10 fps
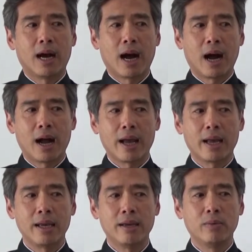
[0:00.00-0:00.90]

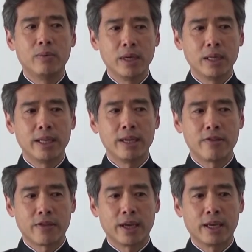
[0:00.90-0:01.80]
I really
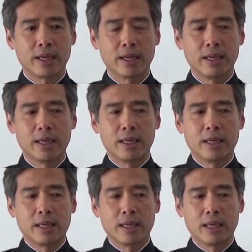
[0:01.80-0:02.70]
think
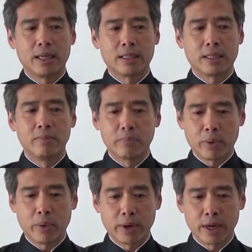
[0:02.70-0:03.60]
it's
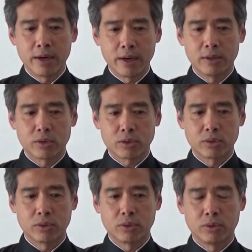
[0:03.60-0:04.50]
important
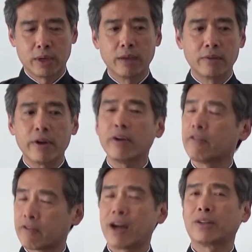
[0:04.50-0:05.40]
to, and very
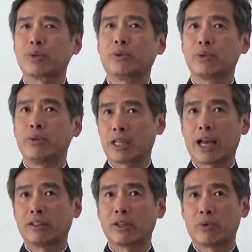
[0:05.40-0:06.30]
fragile to
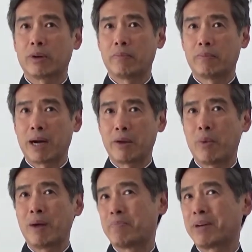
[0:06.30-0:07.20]
encounter work by
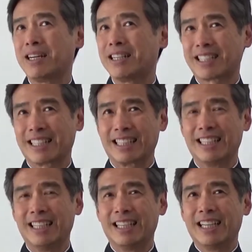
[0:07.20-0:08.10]
one person.
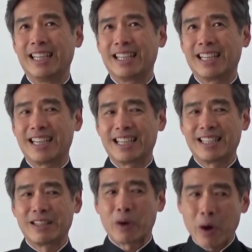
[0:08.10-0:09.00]

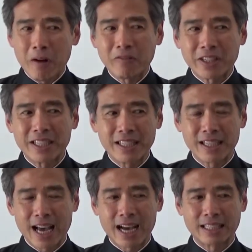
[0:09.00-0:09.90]

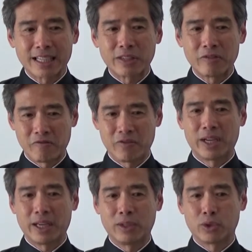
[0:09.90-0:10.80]
Often that doesn't
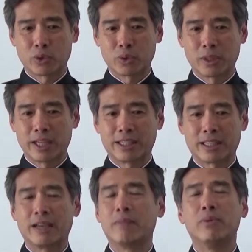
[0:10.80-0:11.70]
fit into, let's
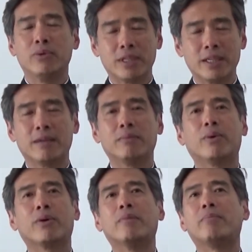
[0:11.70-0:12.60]
say, a museum
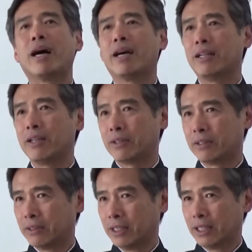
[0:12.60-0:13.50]
or a biennial